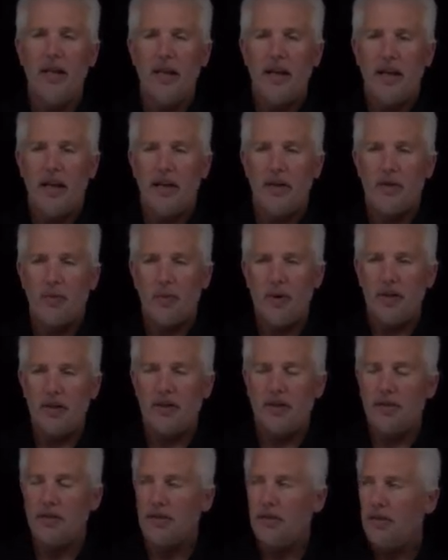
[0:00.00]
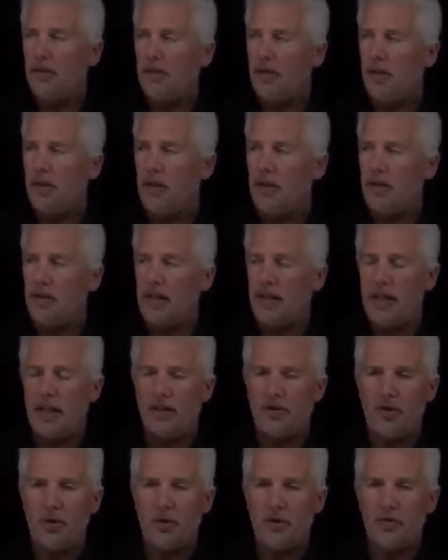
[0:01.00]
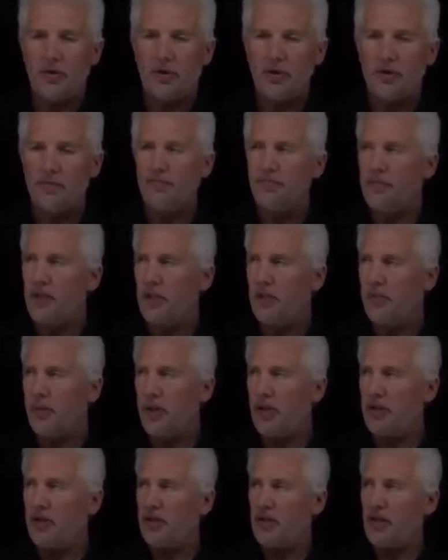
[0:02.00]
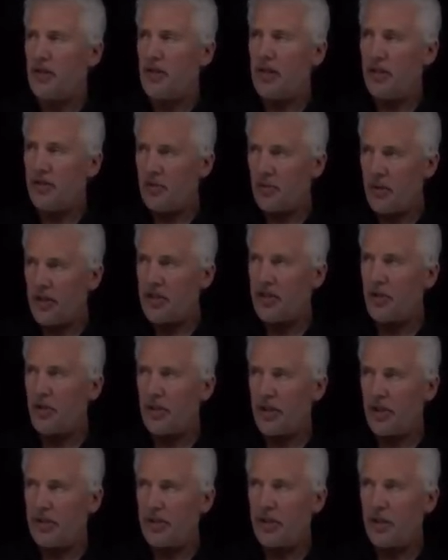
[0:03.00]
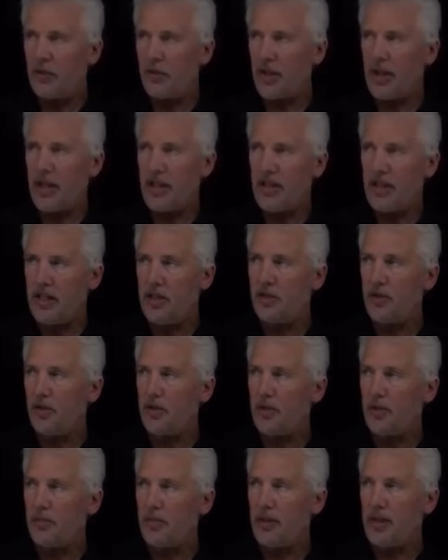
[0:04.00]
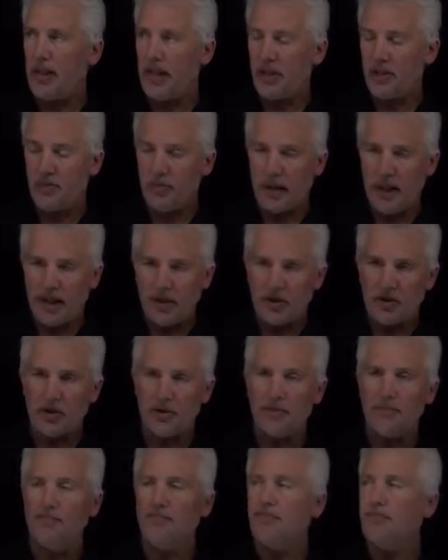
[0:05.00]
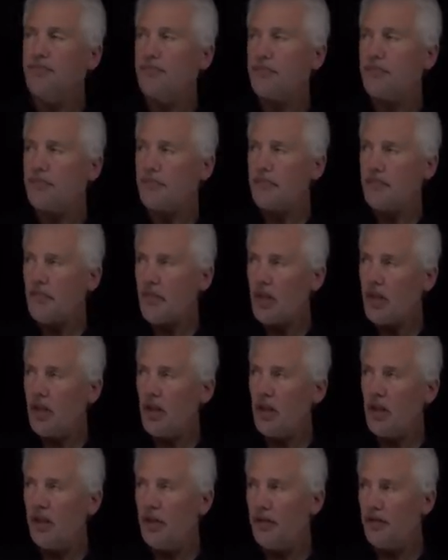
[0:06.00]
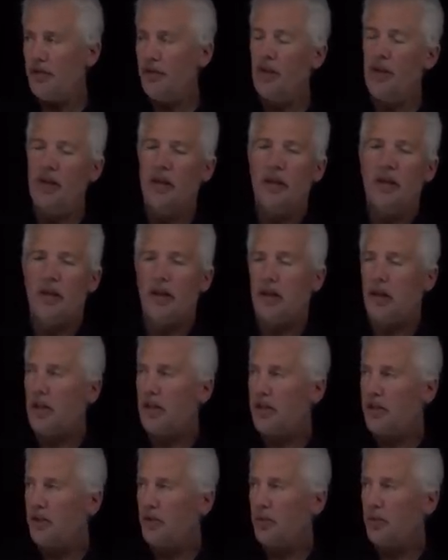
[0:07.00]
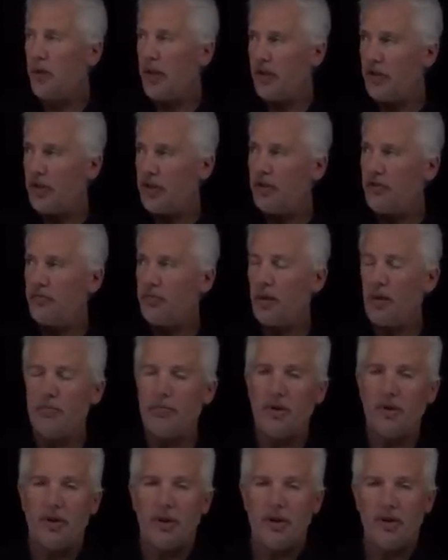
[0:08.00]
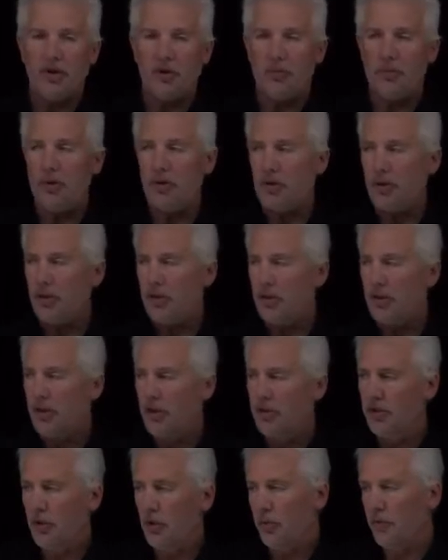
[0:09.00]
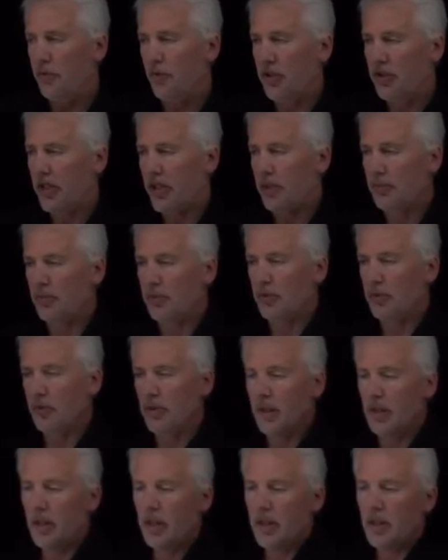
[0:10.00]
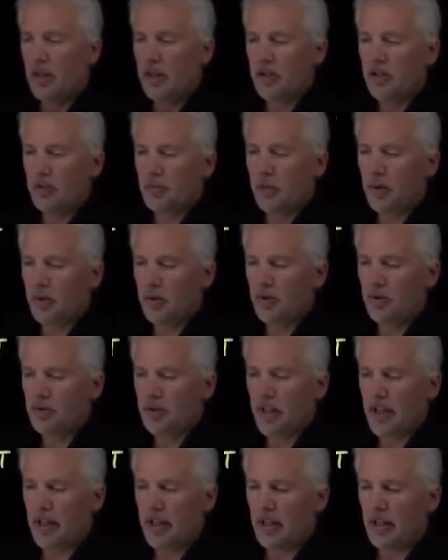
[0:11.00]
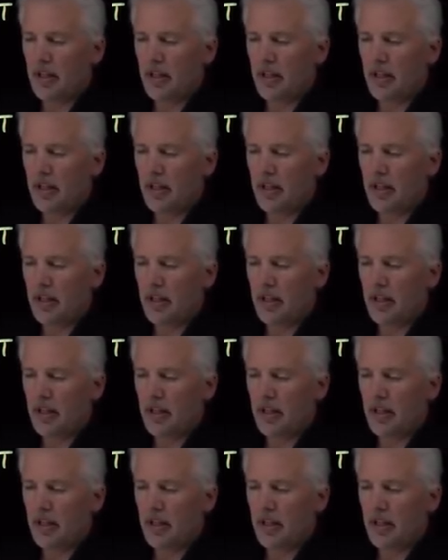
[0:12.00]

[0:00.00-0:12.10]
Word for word: And the reason uh, that that's useful is because this ratio delta E over KT shows up in the exponential of uh, this relative probability distribution. So for example, suppose that